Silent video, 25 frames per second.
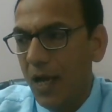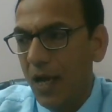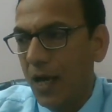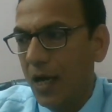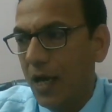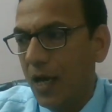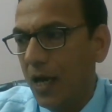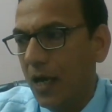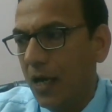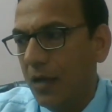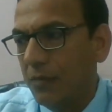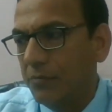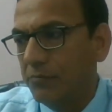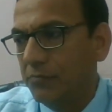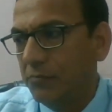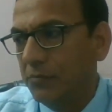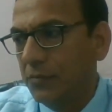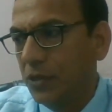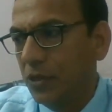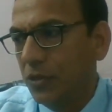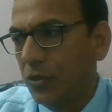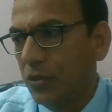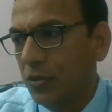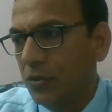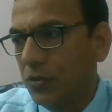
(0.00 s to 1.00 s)

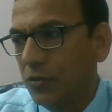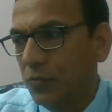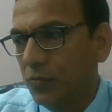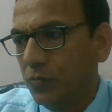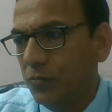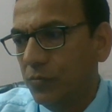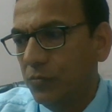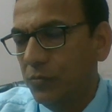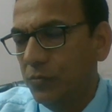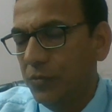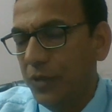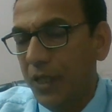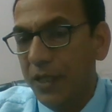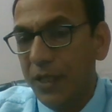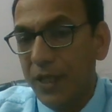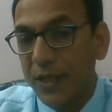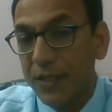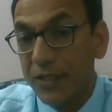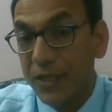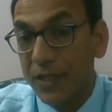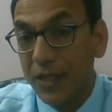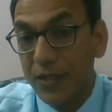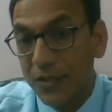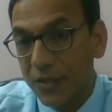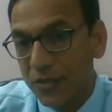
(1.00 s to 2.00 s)
either
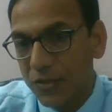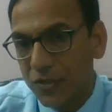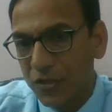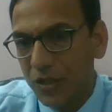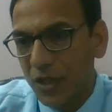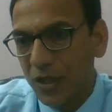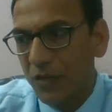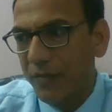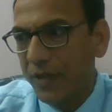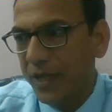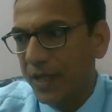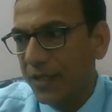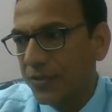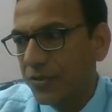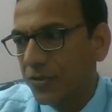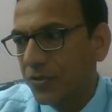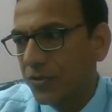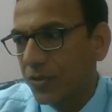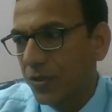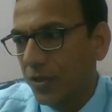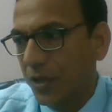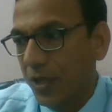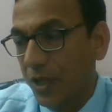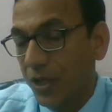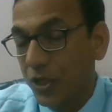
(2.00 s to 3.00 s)
is industrial
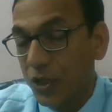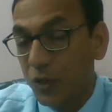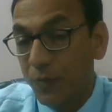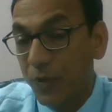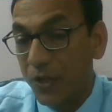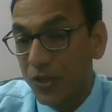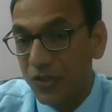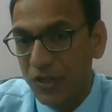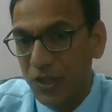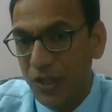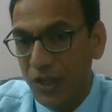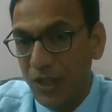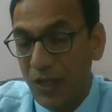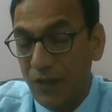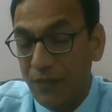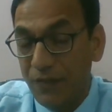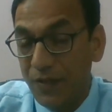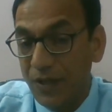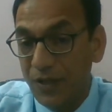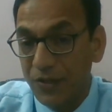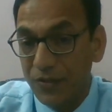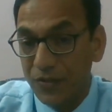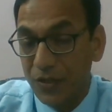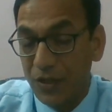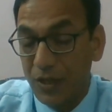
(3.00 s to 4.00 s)
waste, especially if
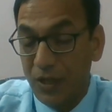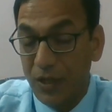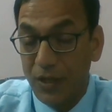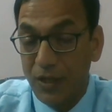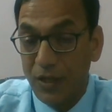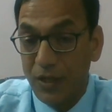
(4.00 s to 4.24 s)
it is